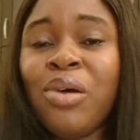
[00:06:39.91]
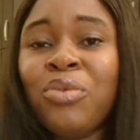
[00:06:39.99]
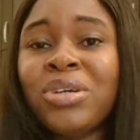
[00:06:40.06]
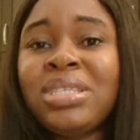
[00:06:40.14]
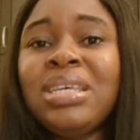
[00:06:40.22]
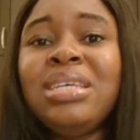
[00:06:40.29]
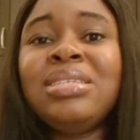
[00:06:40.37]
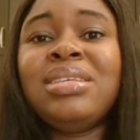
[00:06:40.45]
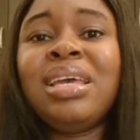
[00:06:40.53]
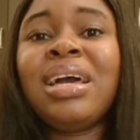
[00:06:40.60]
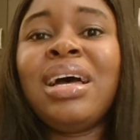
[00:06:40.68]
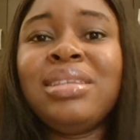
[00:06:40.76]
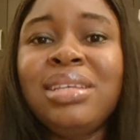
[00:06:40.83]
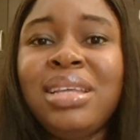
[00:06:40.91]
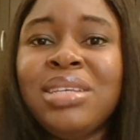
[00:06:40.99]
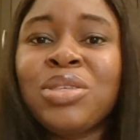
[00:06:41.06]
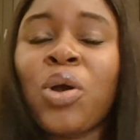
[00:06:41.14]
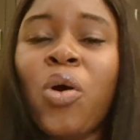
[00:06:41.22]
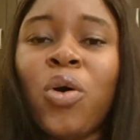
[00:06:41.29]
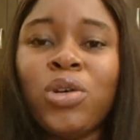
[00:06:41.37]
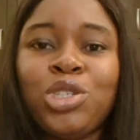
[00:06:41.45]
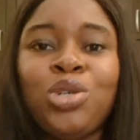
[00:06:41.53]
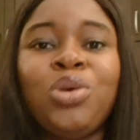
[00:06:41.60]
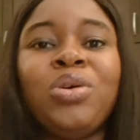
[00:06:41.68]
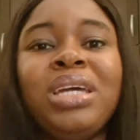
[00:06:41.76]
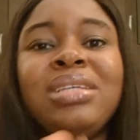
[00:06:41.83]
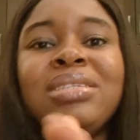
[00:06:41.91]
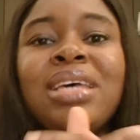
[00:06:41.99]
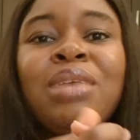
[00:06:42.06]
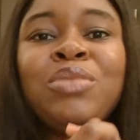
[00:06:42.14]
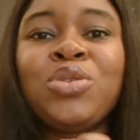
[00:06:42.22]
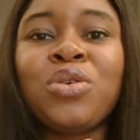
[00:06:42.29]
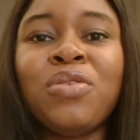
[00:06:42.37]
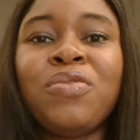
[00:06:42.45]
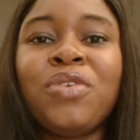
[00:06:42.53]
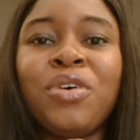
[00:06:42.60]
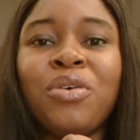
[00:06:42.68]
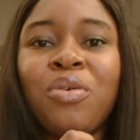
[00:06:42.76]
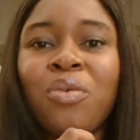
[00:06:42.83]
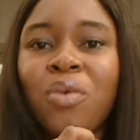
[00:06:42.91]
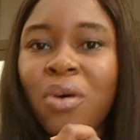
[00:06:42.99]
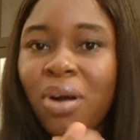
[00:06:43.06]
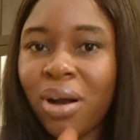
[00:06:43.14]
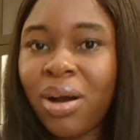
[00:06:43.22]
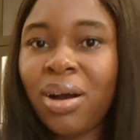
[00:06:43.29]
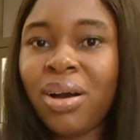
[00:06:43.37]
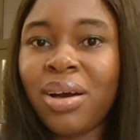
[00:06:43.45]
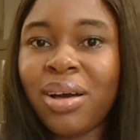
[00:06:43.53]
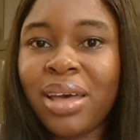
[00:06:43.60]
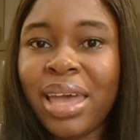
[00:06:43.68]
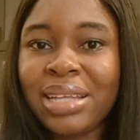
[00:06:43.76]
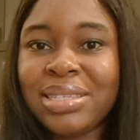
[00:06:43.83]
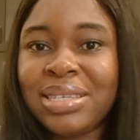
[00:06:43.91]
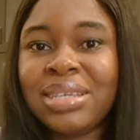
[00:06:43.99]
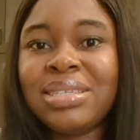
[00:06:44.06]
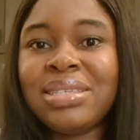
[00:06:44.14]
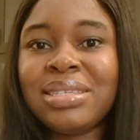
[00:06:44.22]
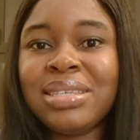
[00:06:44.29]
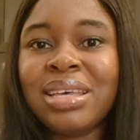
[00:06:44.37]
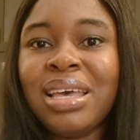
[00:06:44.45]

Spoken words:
What is the candidate's culture in terms of work ethics?